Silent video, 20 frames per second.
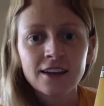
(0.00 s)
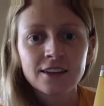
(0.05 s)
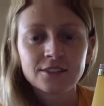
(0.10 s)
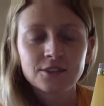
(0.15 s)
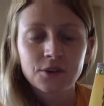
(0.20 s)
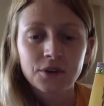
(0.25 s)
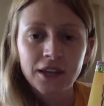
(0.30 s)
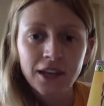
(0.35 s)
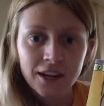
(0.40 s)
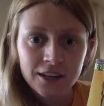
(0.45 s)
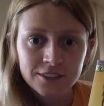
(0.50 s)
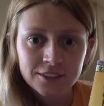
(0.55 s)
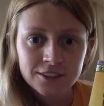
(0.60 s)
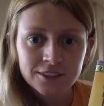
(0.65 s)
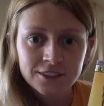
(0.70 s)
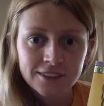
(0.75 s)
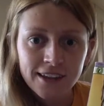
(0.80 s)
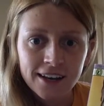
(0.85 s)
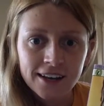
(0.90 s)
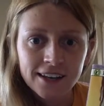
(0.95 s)
So, character
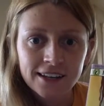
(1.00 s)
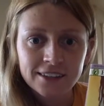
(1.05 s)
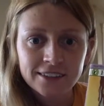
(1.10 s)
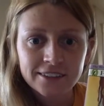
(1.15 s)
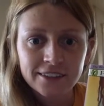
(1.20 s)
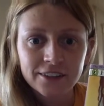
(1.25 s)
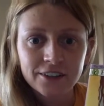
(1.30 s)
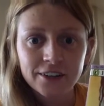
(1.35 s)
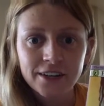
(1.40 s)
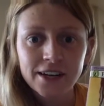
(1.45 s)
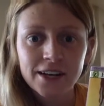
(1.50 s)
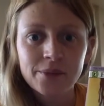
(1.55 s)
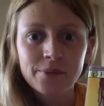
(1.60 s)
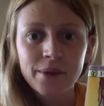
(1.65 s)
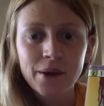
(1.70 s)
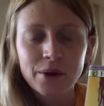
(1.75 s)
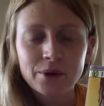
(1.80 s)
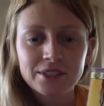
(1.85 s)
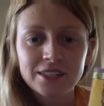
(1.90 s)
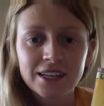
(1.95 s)
study is learning
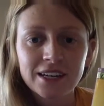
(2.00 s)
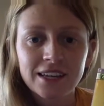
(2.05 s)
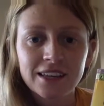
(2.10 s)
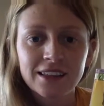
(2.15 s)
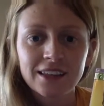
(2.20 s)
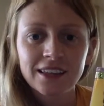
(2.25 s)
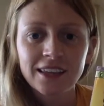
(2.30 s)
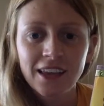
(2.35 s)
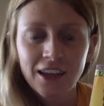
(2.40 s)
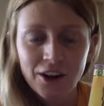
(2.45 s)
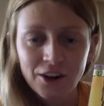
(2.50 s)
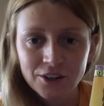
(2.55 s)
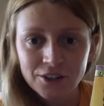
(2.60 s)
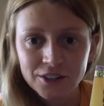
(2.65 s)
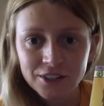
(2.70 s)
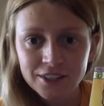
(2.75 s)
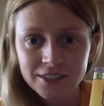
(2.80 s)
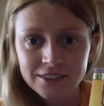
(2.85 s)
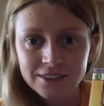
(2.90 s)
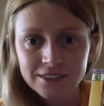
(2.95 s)
about the
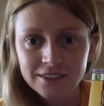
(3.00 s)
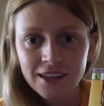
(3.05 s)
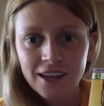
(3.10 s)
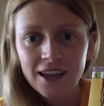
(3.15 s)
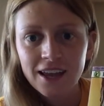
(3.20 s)
characters